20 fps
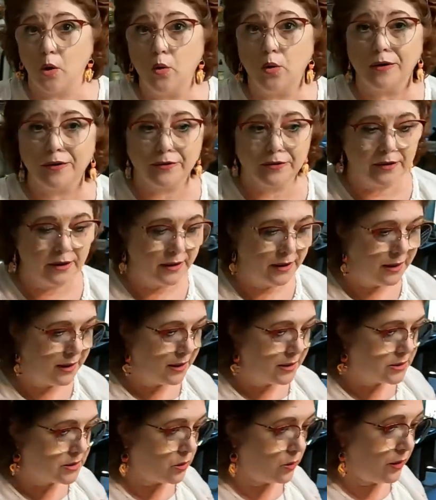corn.
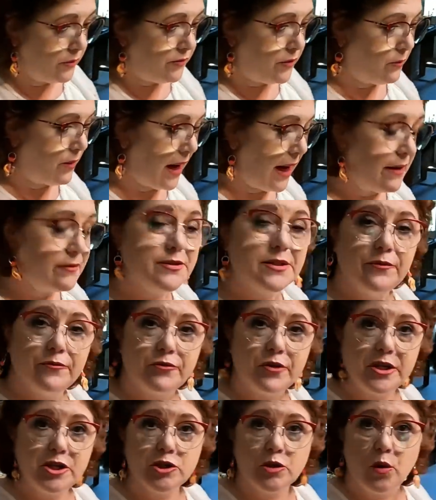So if you have some
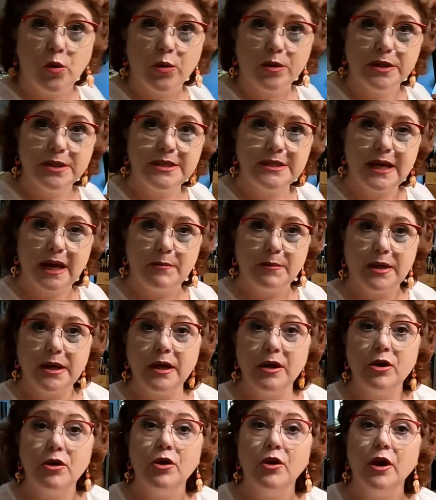fresh corn this time of
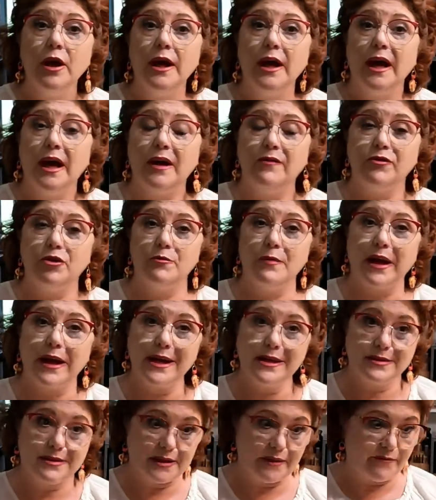year, if you're
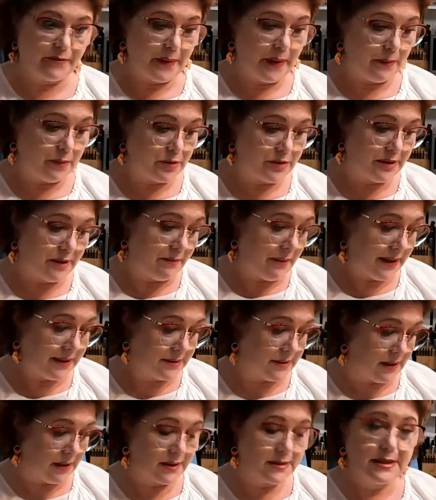making stuffed peppers, it
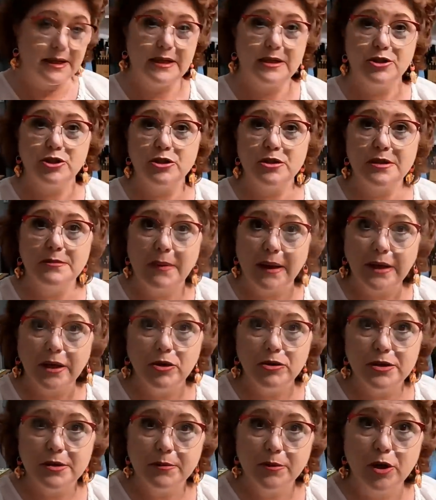makes a lot of sense just to
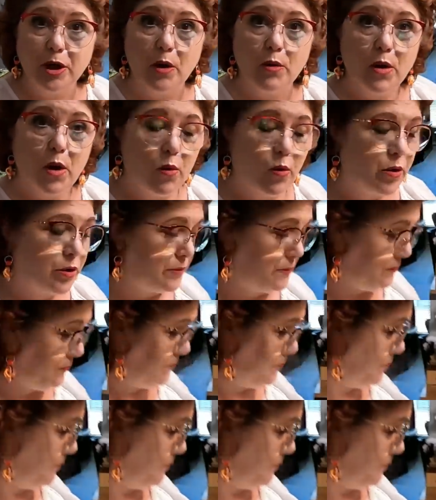make you some good old corn.